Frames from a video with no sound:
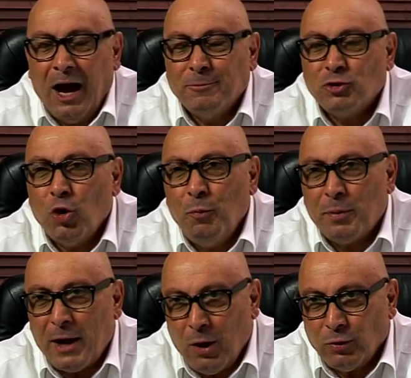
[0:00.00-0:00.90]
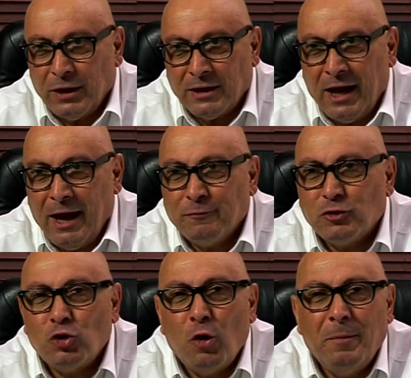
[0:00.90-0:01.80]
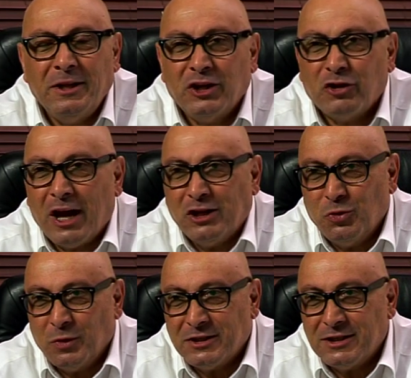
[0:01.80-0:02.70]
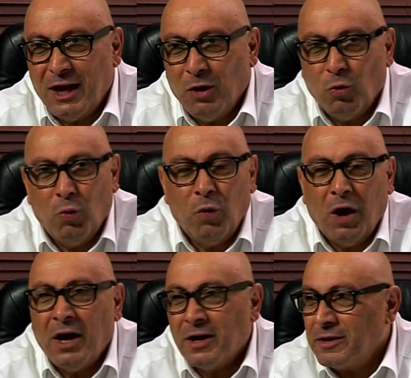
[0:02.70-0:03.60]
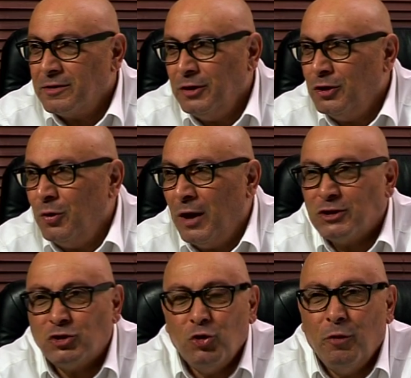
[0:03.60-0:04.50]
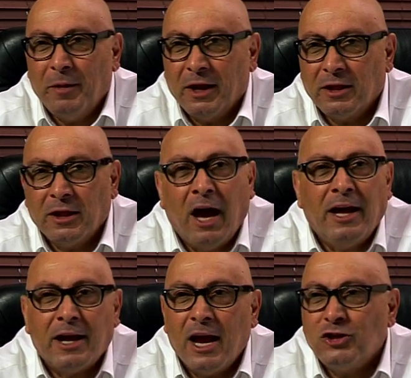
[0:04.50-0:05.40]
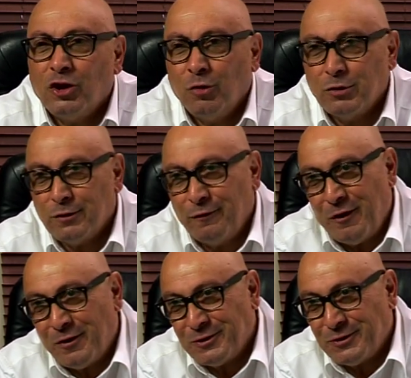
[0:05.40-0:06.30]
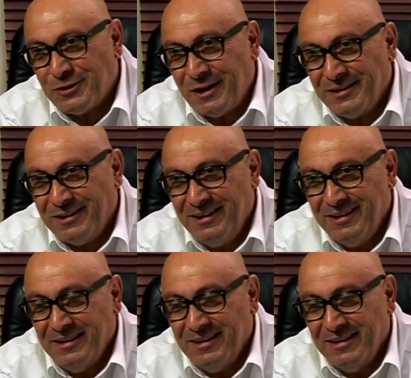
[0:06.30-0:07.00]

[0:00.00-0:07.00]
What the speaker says: I'm so proud that I have so many graduates now who are, assuming the higher echelons of our society.